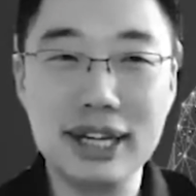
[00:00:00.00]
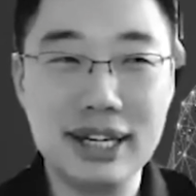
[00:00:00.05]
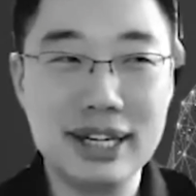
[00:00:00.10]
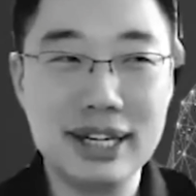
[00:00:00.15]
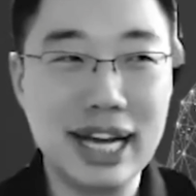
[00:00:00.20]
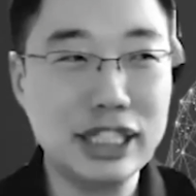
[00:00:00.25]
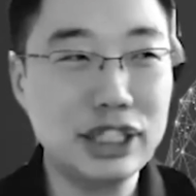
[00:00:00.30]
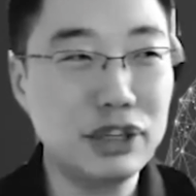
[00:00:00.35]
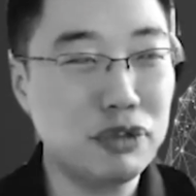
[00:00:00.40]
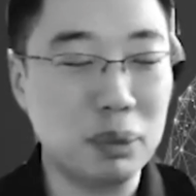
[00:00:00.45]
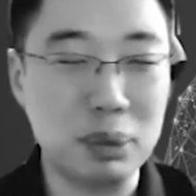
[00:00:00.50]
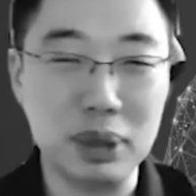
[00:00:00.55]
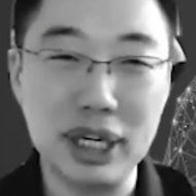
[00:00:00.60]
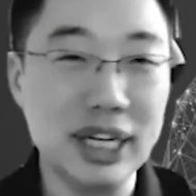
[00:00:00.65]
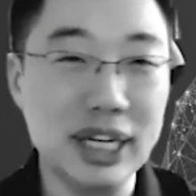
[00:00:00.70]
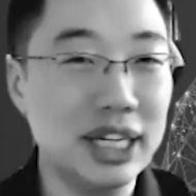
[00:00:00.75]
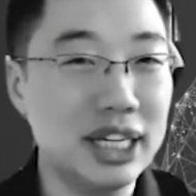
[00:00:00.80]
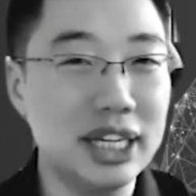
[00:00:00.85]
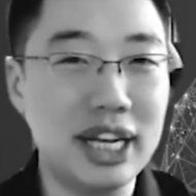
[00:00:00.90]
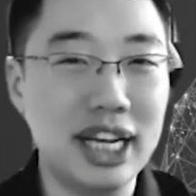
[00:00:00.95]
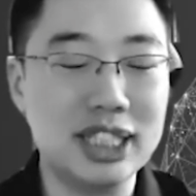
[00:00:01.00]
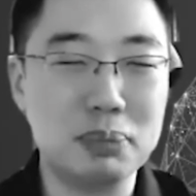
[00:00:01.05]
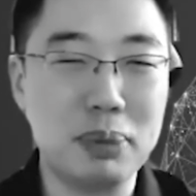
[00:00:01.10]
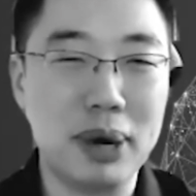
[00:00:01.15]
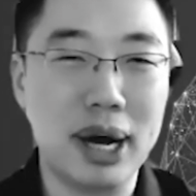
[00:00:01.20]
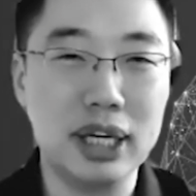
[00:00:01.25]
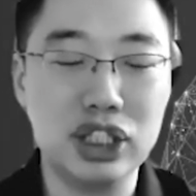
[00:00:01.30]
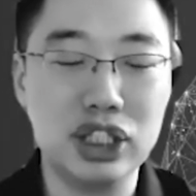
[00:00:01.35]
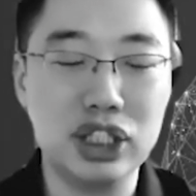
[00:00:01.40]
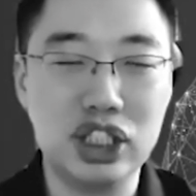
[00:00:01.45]
actually from the early days,
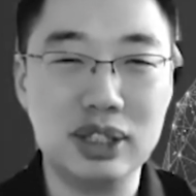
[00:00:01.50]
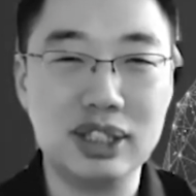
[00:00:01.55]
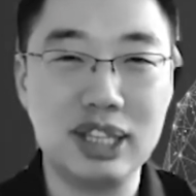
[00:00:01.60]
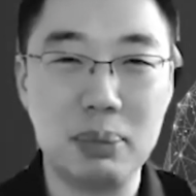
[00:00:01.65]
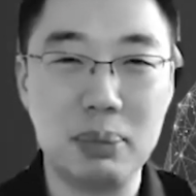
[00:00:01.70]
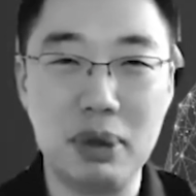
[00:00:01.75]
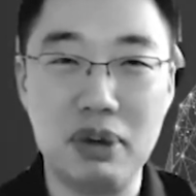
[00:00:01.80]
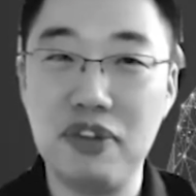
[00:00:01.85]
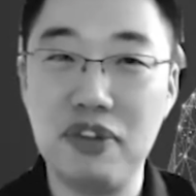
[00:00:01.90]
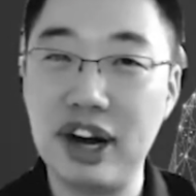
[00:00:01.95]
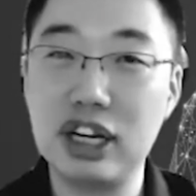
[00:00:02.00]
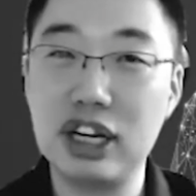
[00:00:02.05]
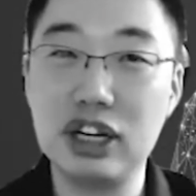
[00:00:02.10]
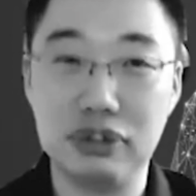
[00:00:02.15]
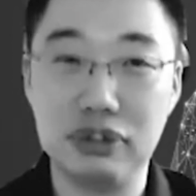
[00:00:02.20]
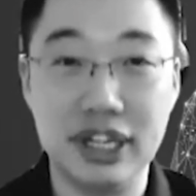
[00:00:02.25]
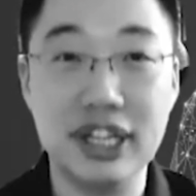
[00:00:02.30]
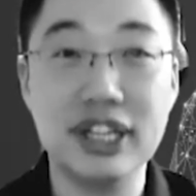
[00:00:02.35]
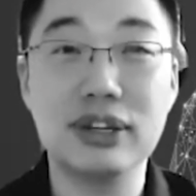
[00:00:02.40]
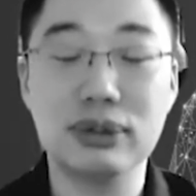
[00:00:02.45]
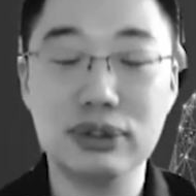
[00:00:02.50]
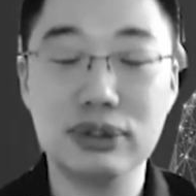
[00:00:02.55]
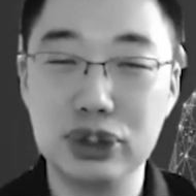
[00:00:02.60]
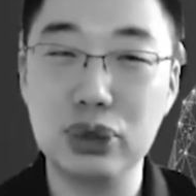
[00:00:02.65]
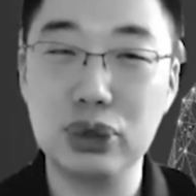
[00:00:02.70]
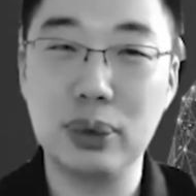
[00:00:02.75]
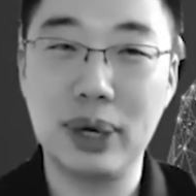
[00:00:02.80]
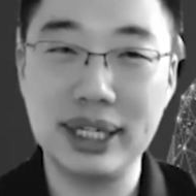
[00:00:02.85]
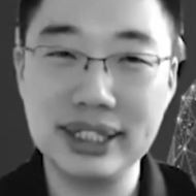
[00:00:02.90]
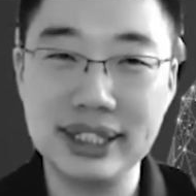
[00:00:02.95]
partnerships have been very critical
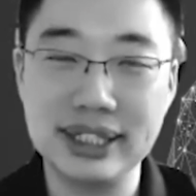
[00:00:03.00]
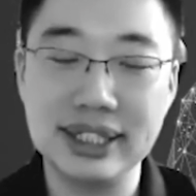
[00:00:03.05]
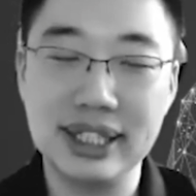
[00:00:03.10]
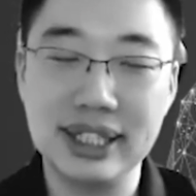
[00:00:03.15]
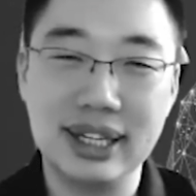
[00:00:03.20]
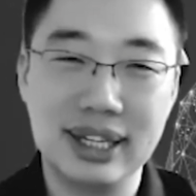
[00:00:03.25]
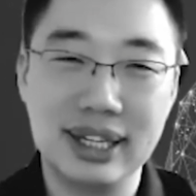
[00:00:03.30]
to us.